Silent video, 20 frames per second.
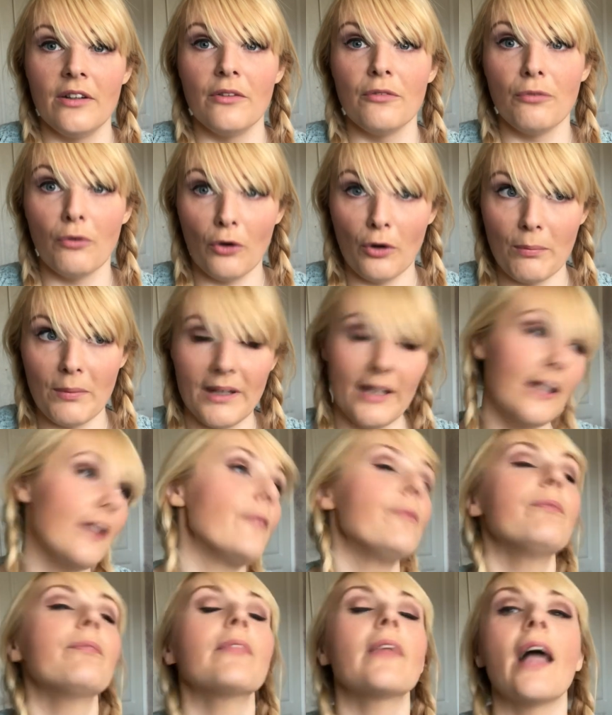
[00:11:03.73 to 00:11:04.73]
formula.
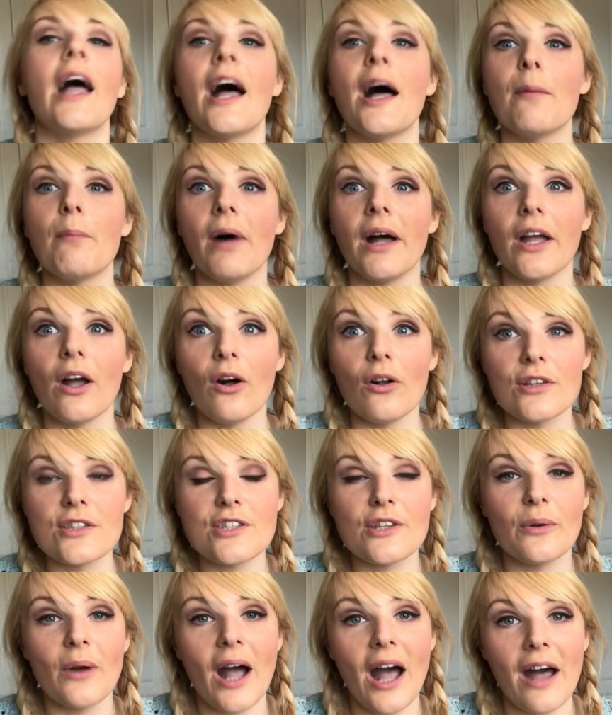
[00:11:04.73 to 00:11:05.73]
I
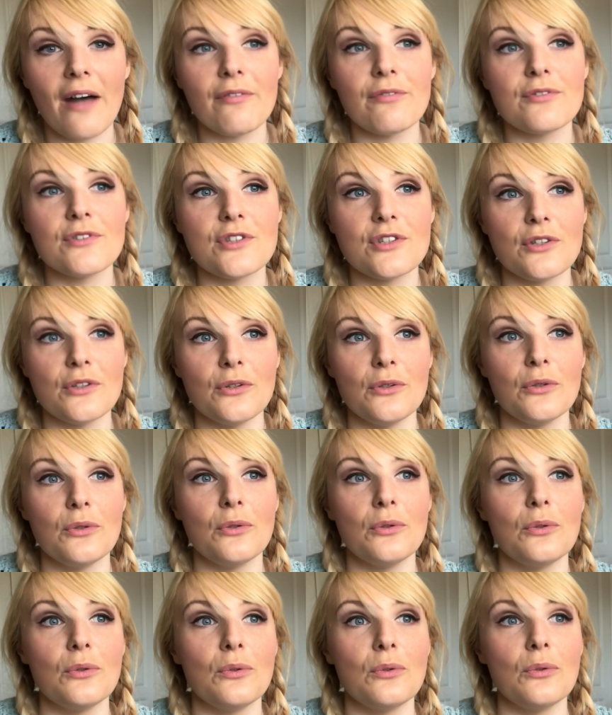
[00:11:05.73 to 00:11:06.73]
also have
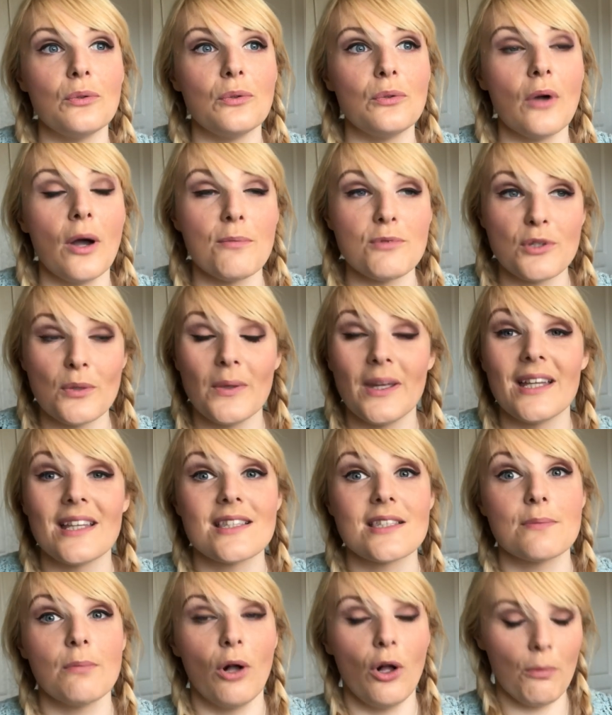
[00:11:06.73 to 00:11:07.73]
to, I'm doing a
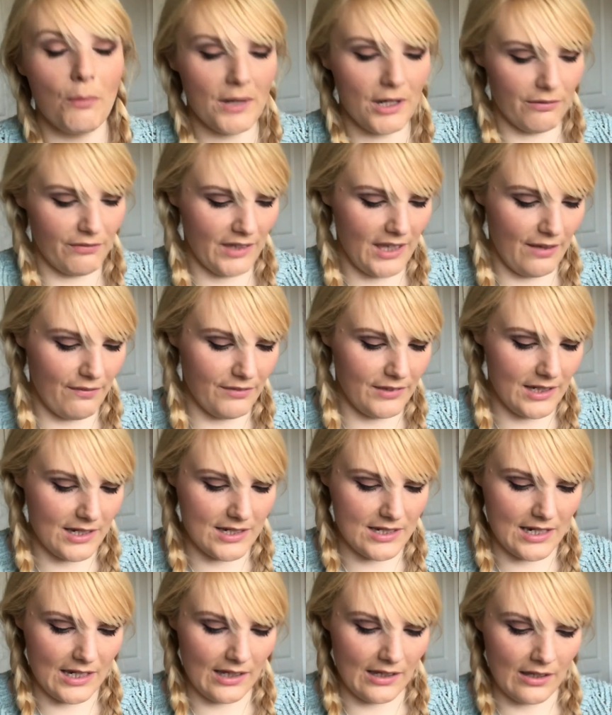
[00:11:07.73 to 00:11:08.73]
small bit of gift
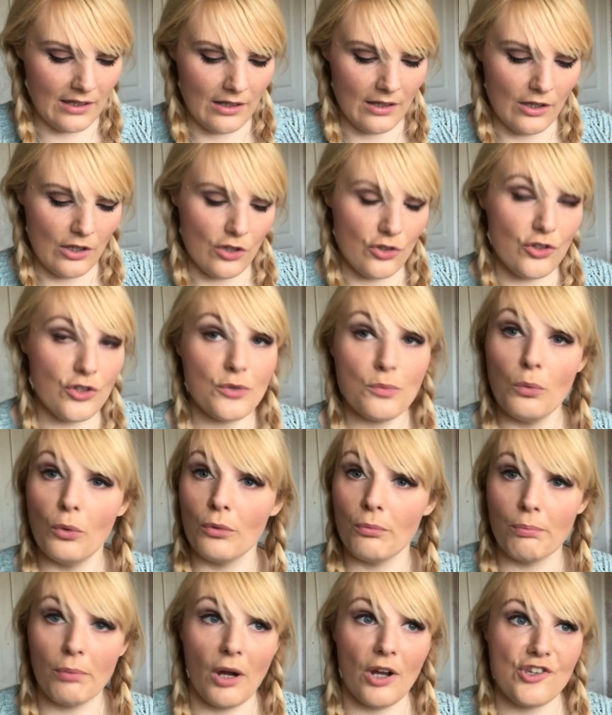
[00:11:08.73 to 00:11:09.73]
knitting, just one
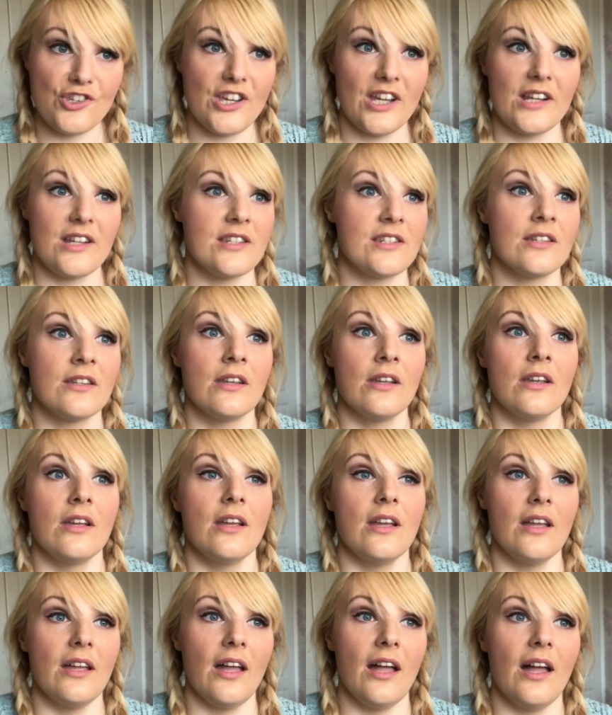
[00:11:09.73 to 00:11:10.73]
project,
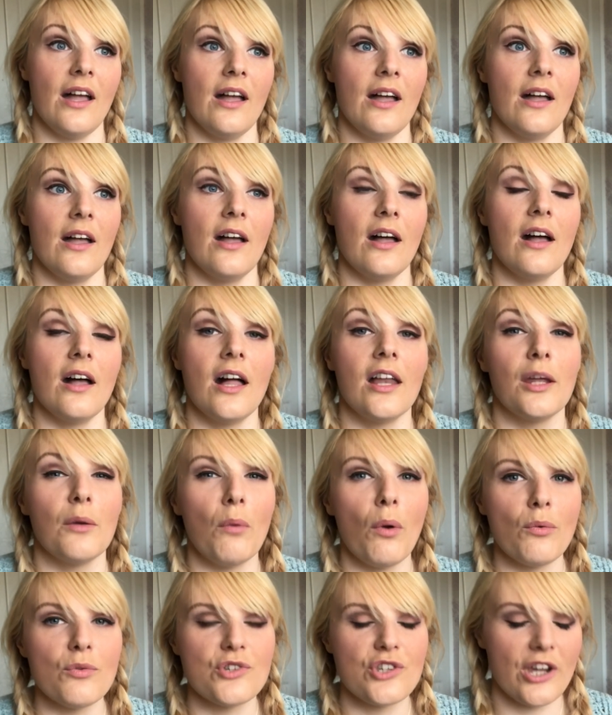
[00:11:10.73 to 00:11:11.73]
and I
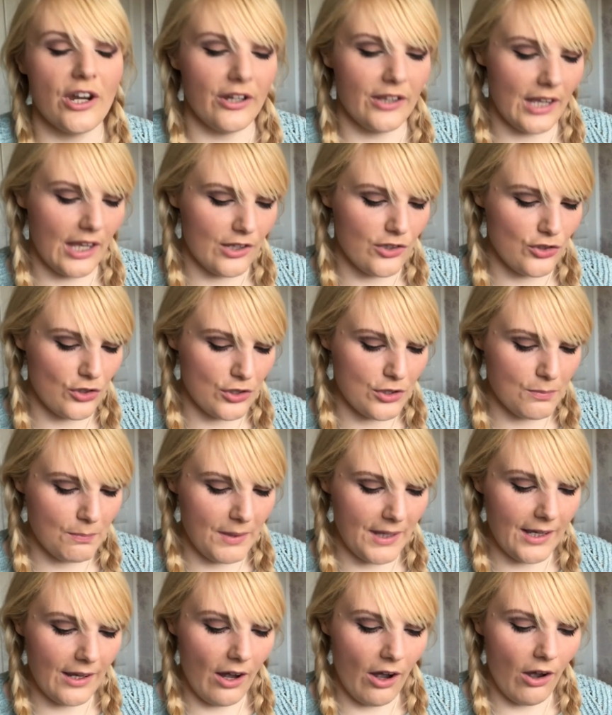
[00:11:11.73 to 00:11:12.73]
won't share that just
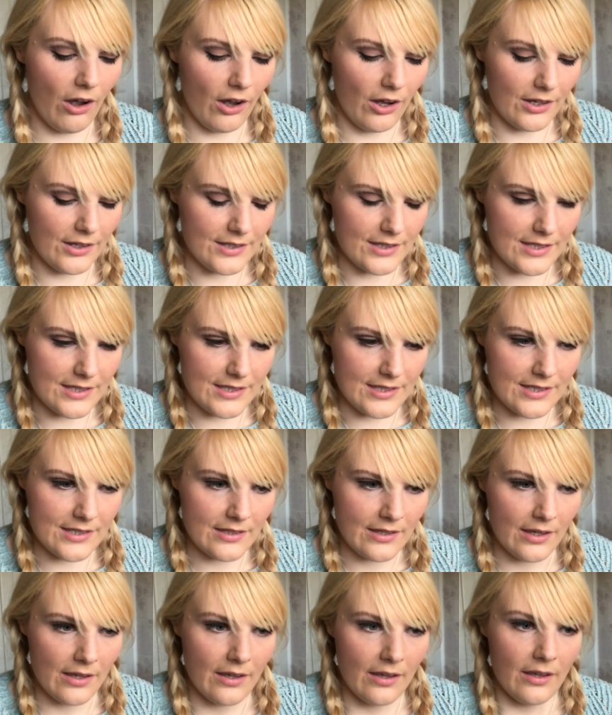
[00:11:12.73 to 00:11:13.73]
because
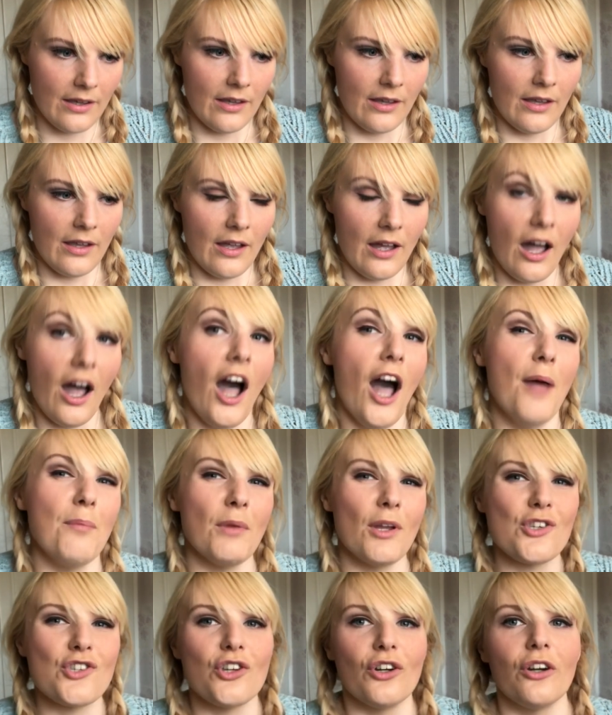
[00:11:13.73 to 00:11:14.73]
I'm
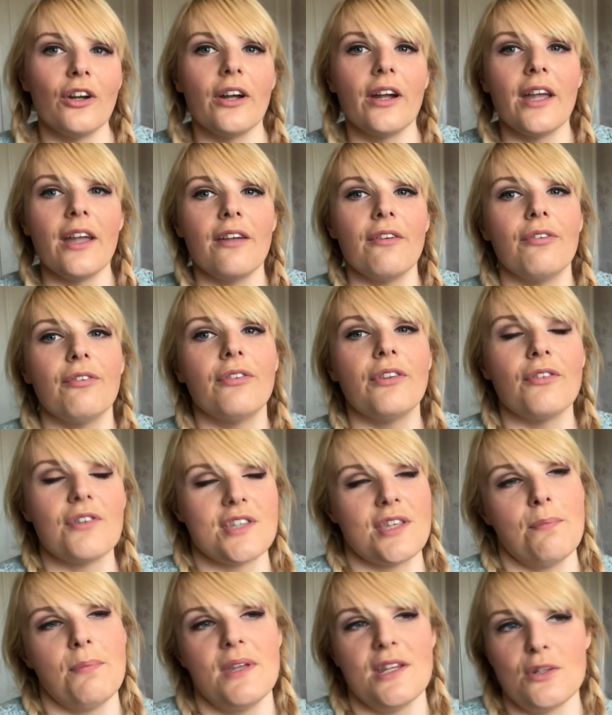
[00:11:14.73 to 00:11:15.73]
not sure if the
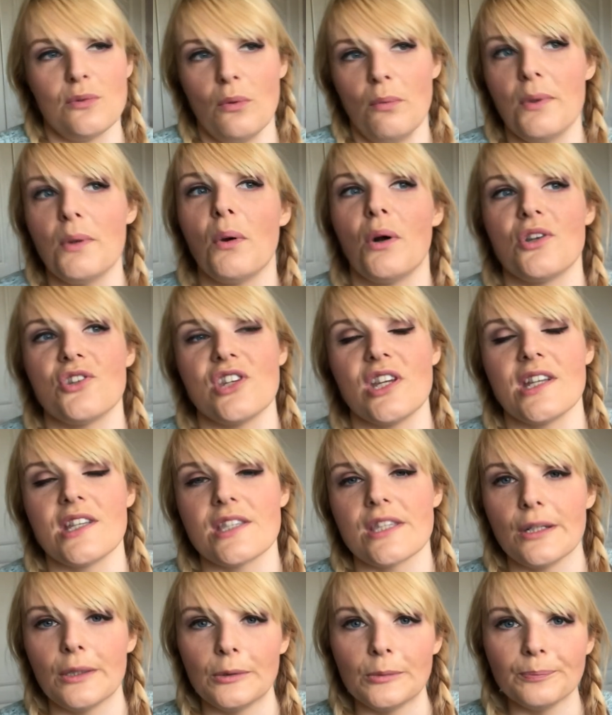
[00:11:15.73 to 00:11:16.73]
recipient will be watching,
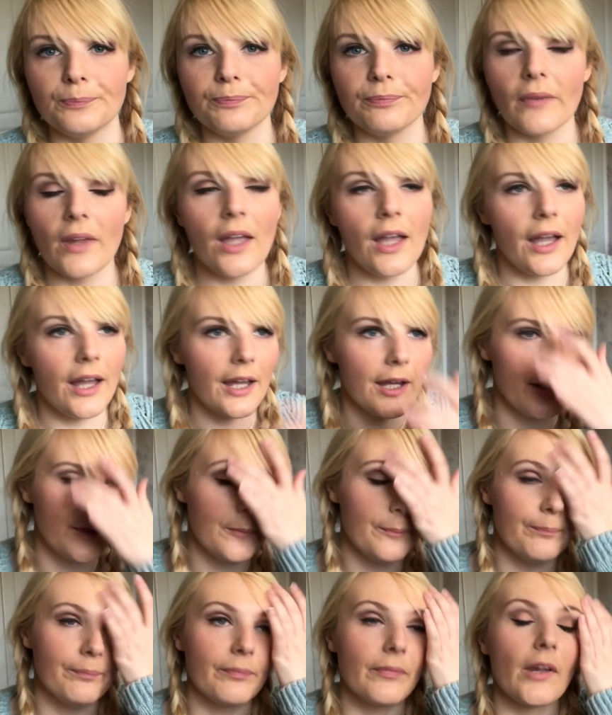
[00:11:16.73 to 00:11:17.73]
so
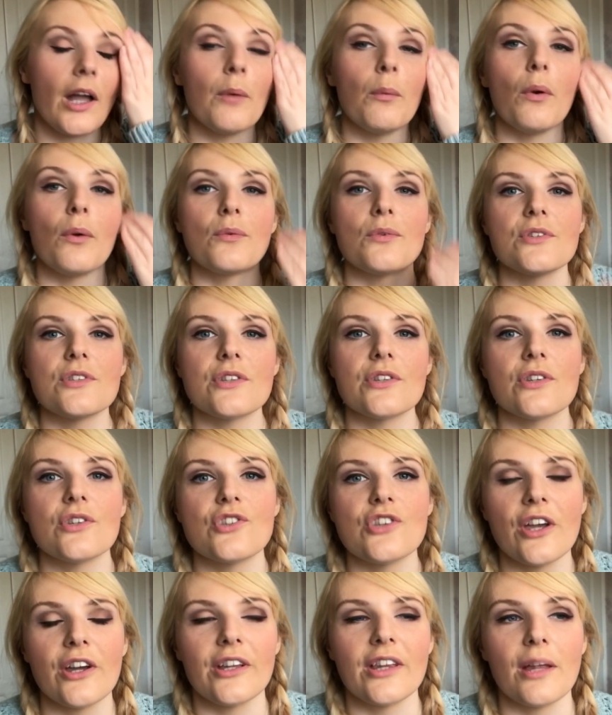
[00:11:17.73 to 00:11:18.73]
I won't
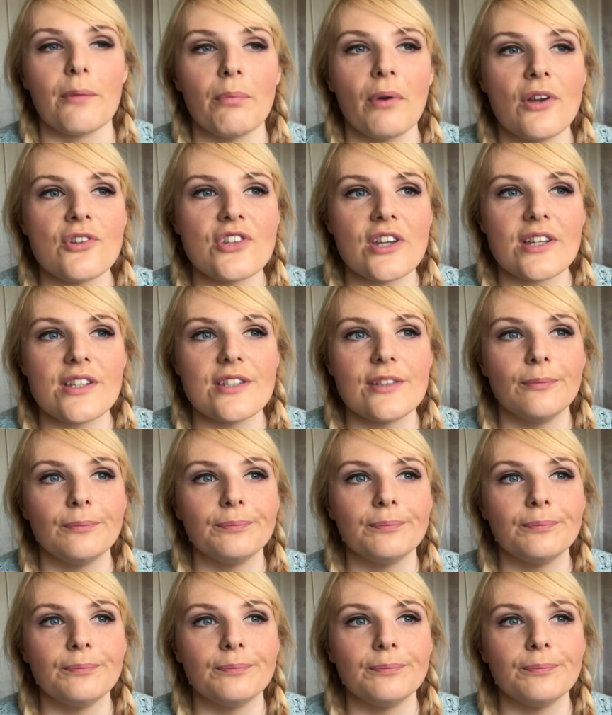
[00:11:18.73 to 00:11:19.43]
share that project.